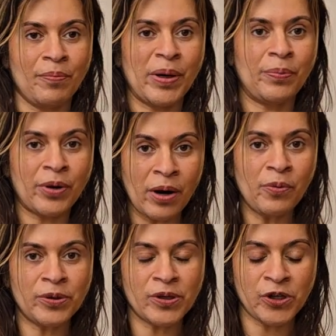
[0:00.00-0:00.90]
My brow
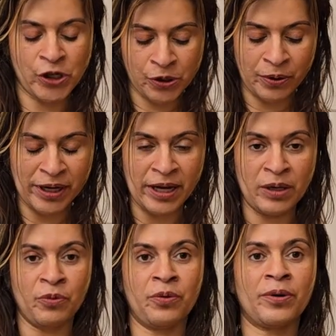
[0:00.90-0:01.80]
wasn't showing
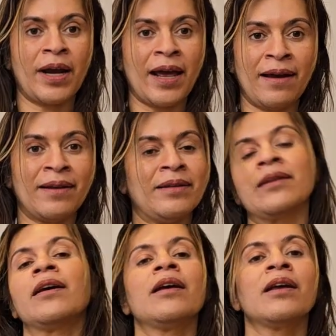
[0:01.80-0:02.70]
anymore, and